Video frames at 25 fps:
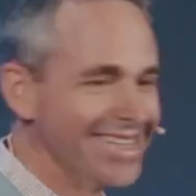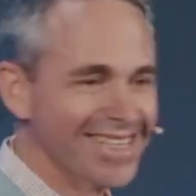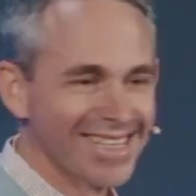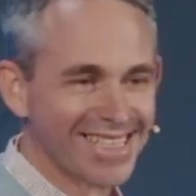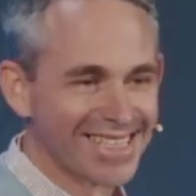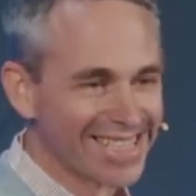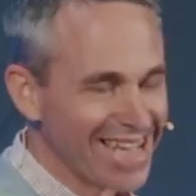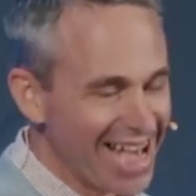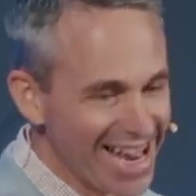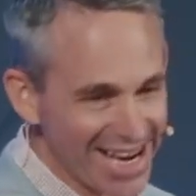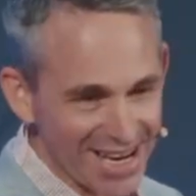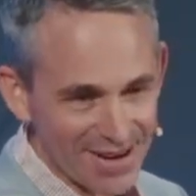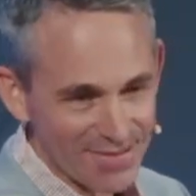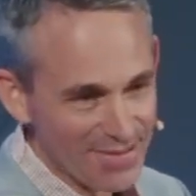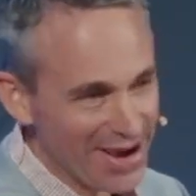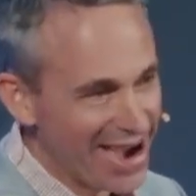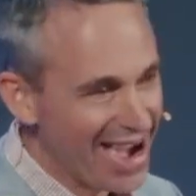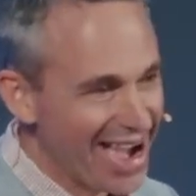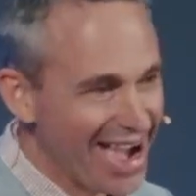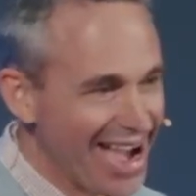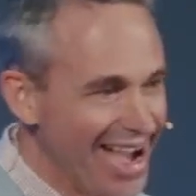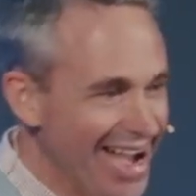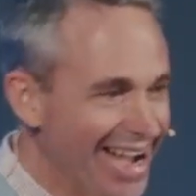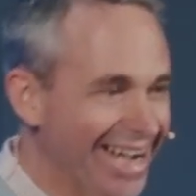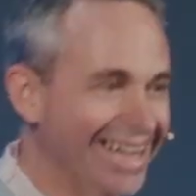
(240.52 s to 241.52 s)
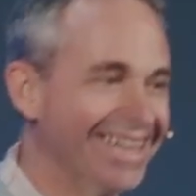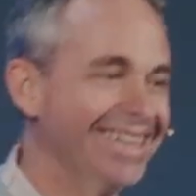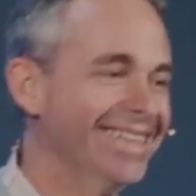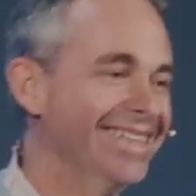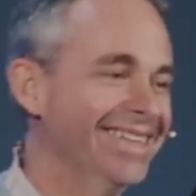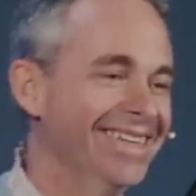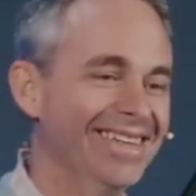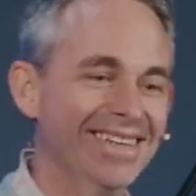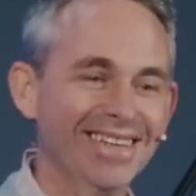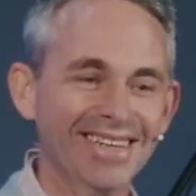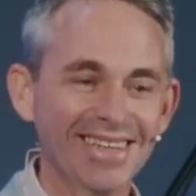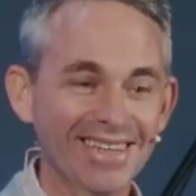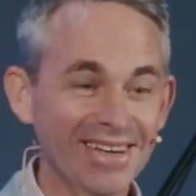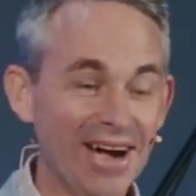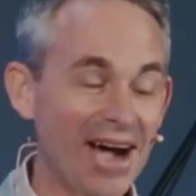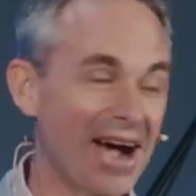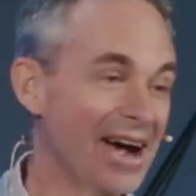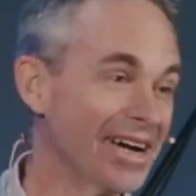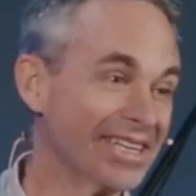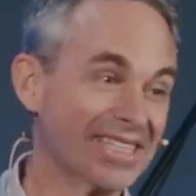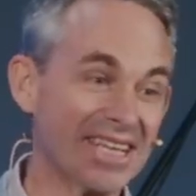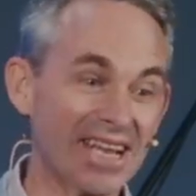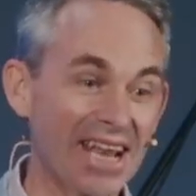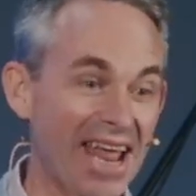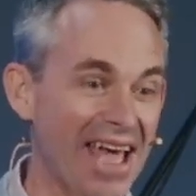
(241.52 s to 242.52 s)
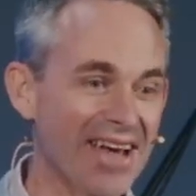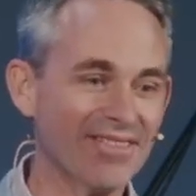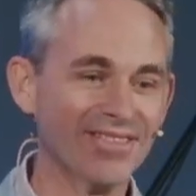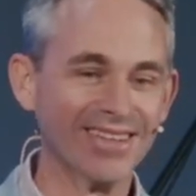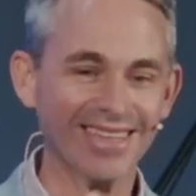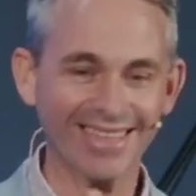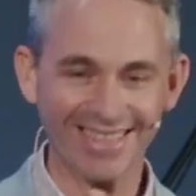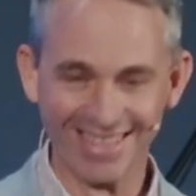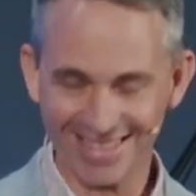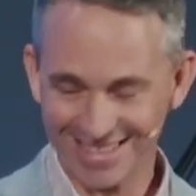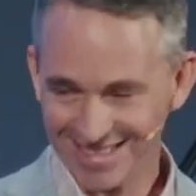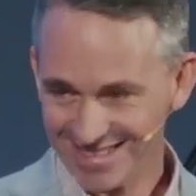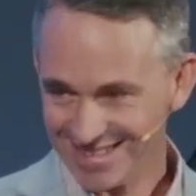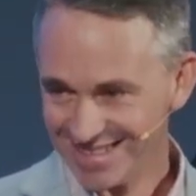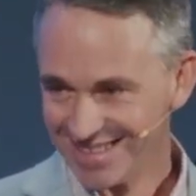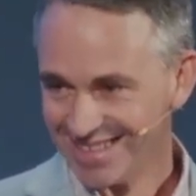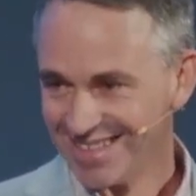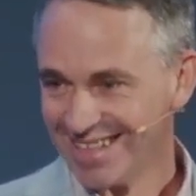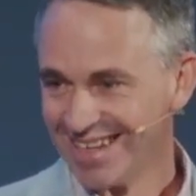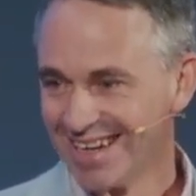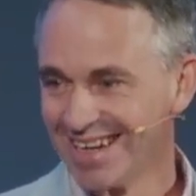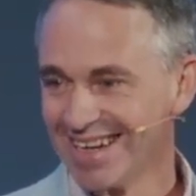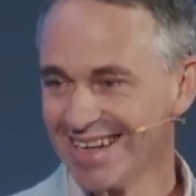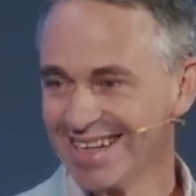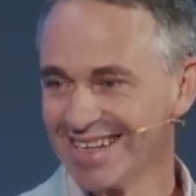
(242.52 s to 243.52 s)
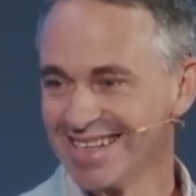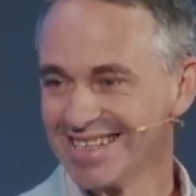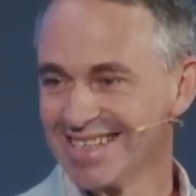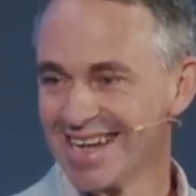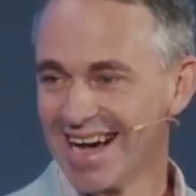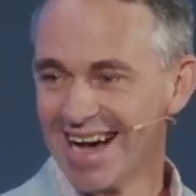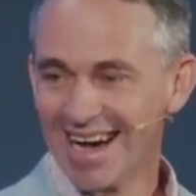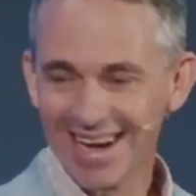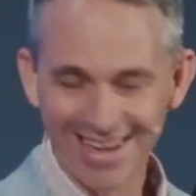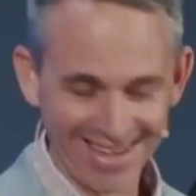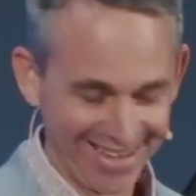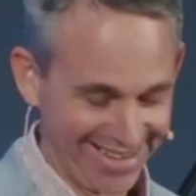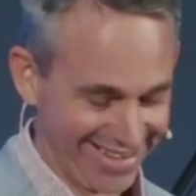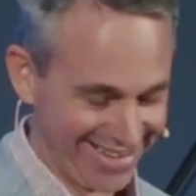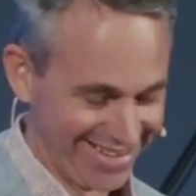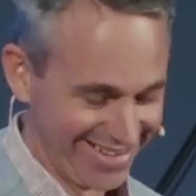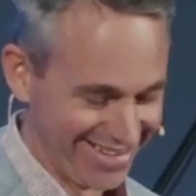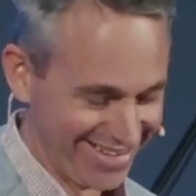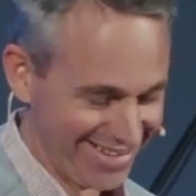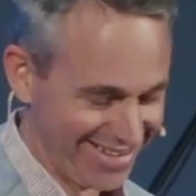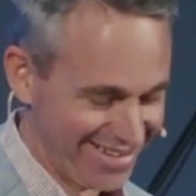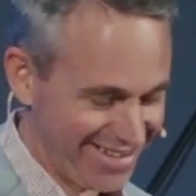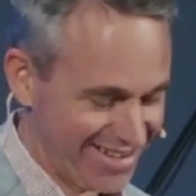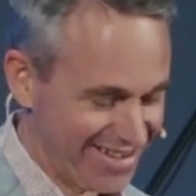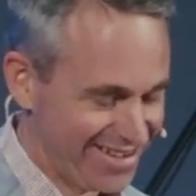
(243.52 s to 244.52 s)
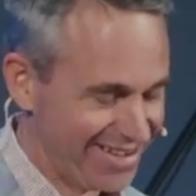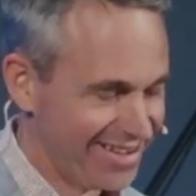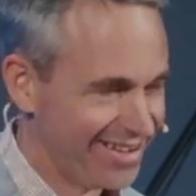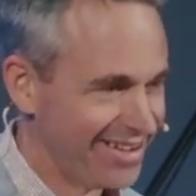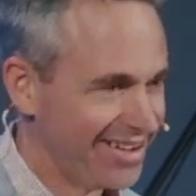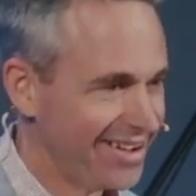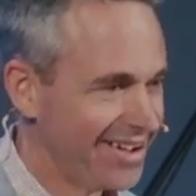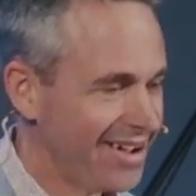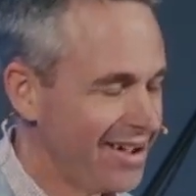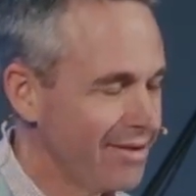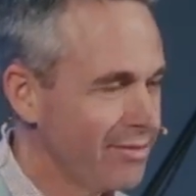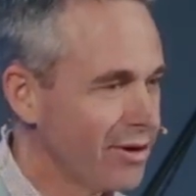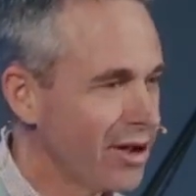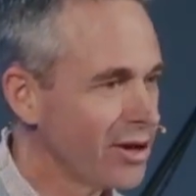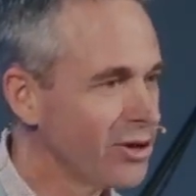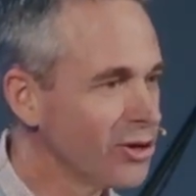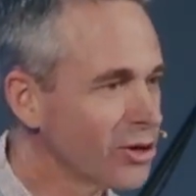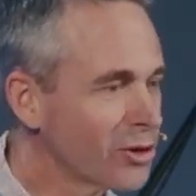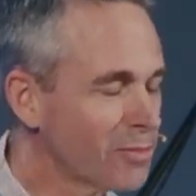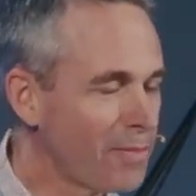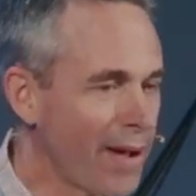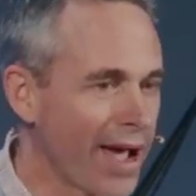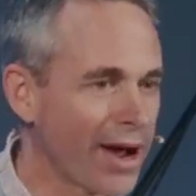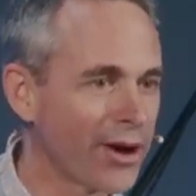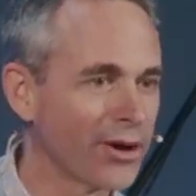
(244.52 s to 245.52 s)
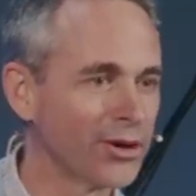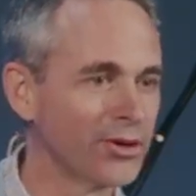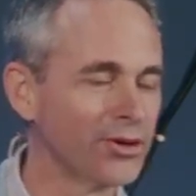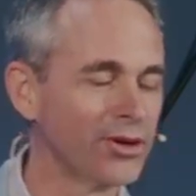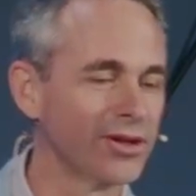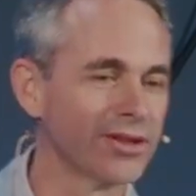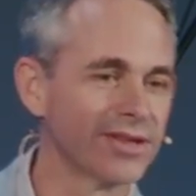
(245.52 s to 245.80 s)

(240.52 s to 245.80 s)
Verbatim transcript: salad bar. I was in heaven. And uh, I look back on all